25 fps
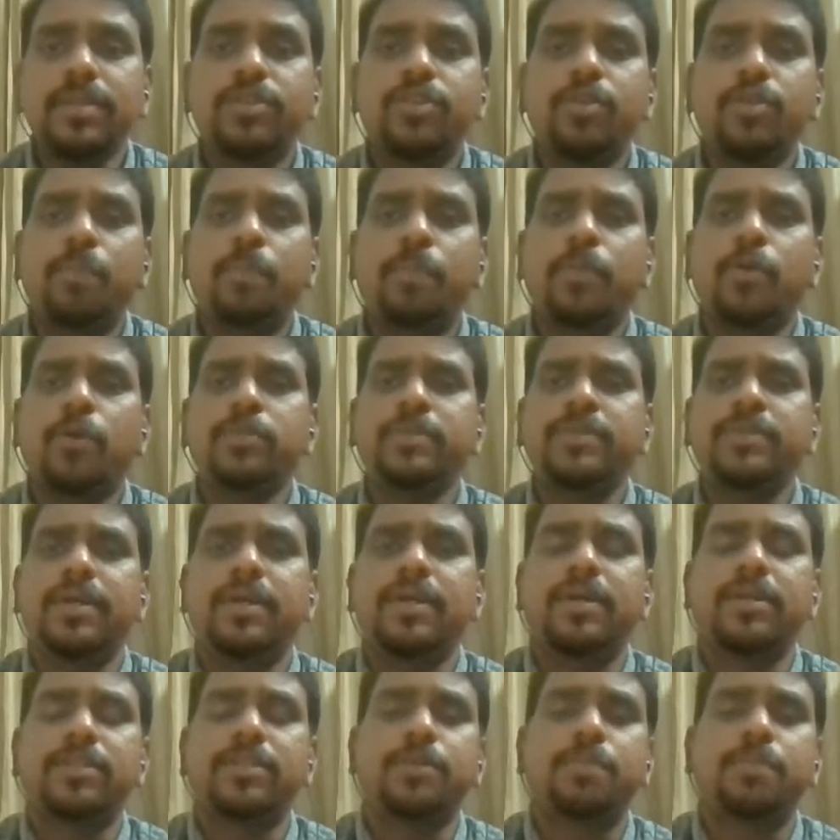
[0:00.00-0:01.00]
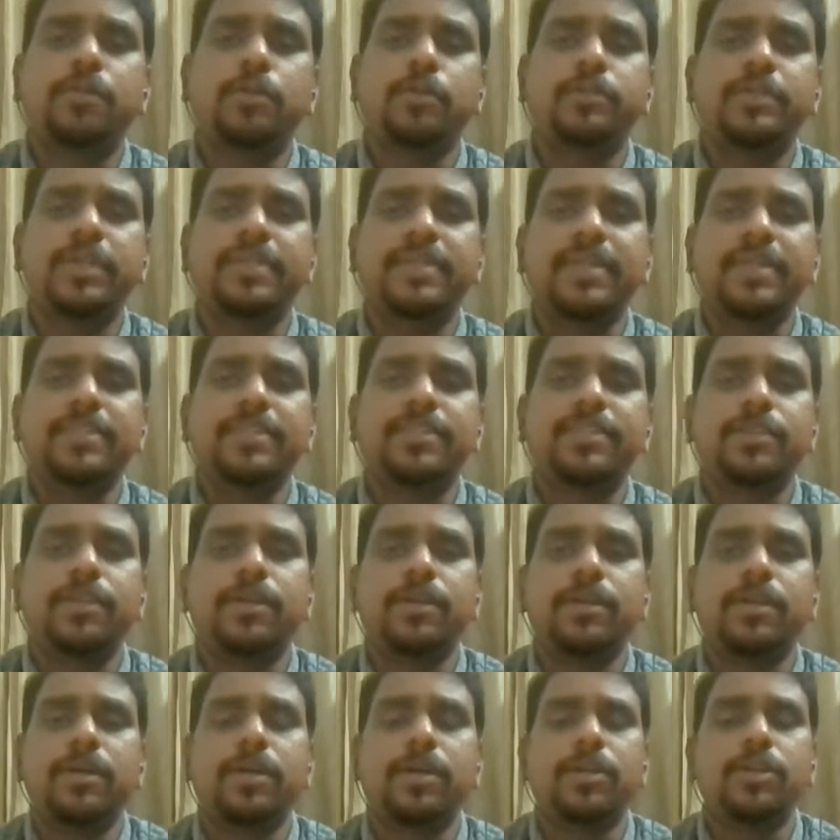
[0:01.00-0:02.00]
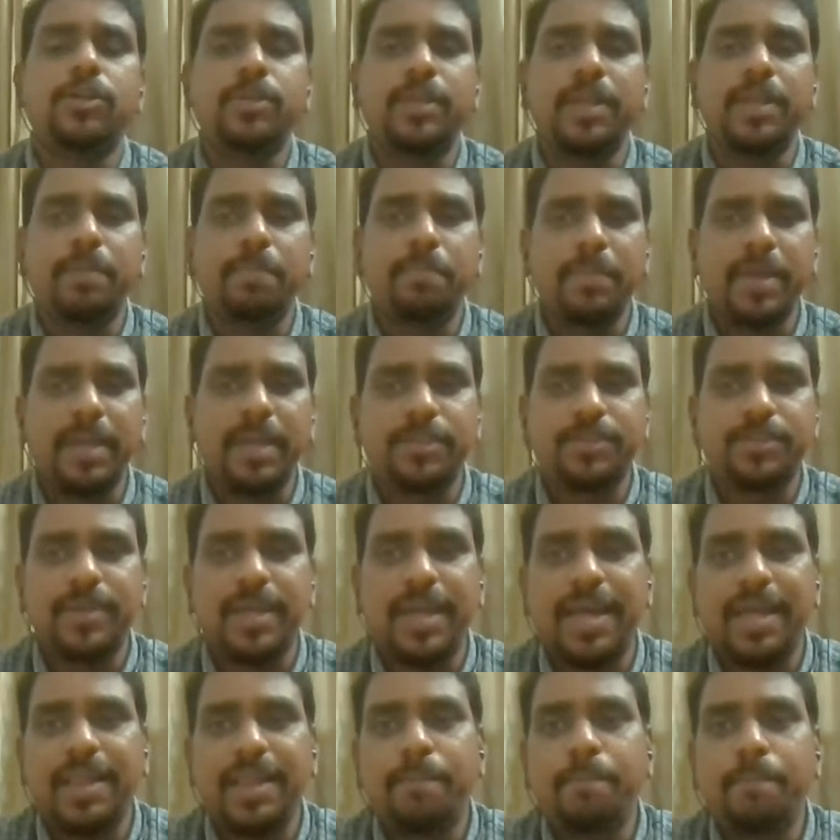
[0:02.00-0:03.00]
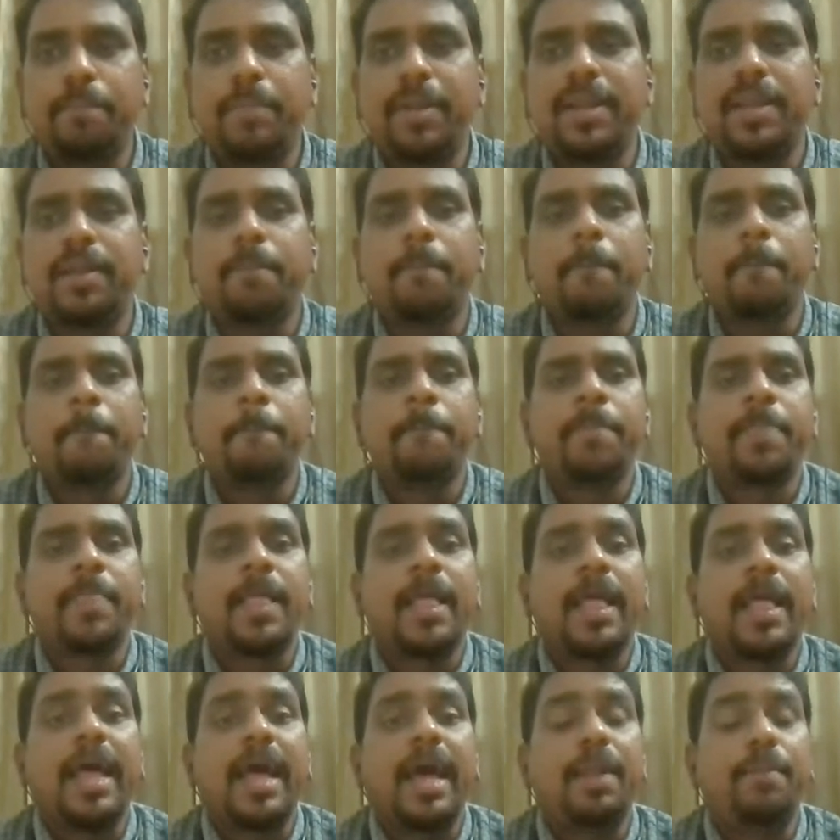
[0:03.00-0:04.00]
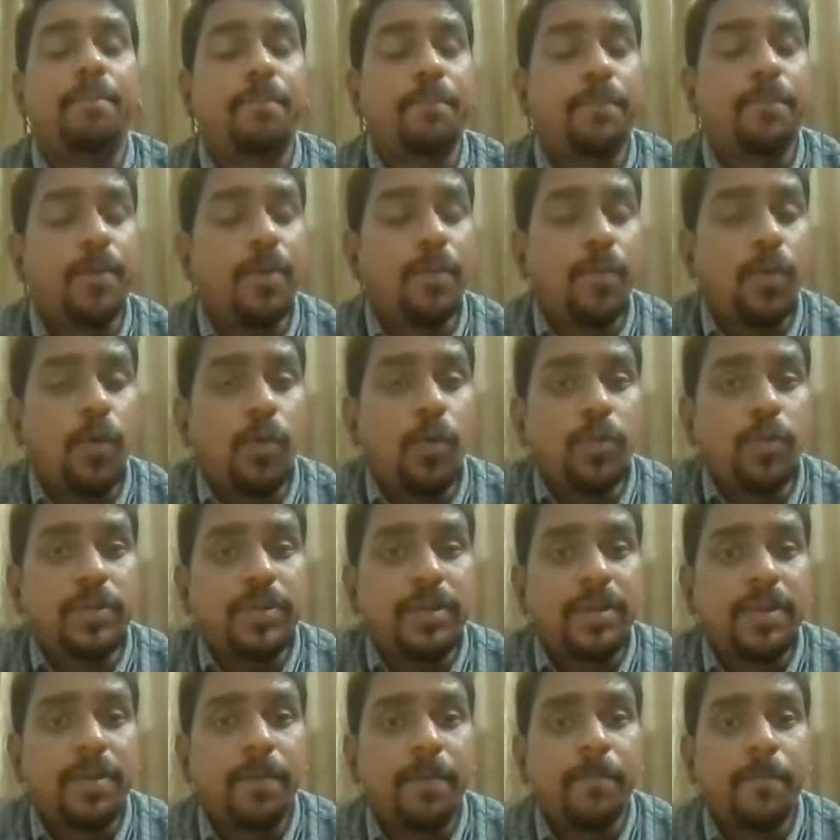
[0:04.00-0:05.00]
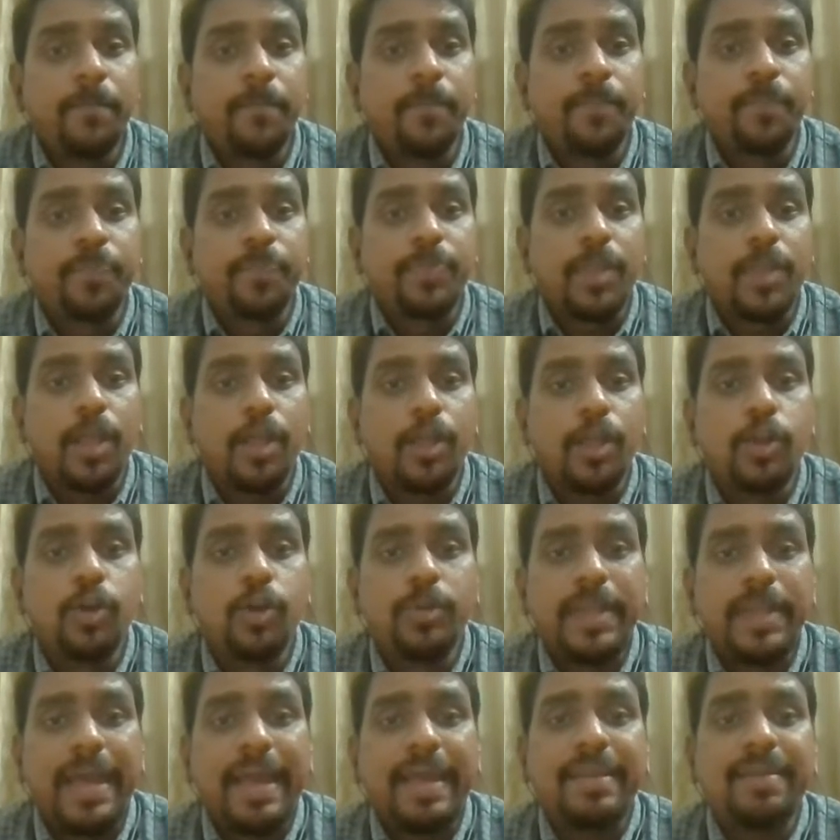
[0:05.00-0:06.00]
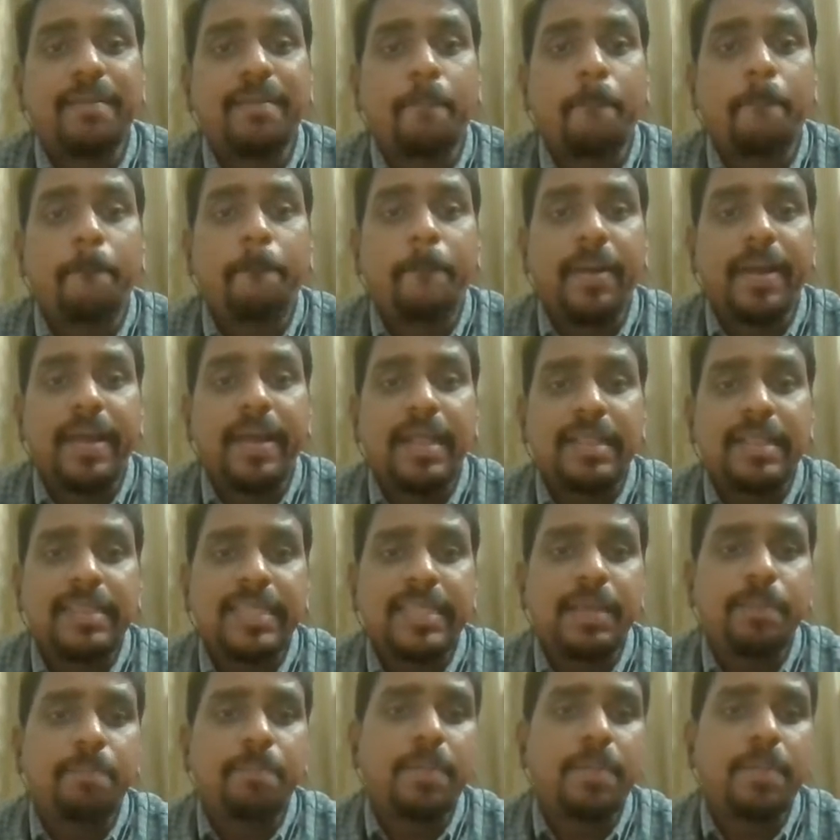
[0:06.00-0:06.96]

to project its good image and build up and promote good and healthy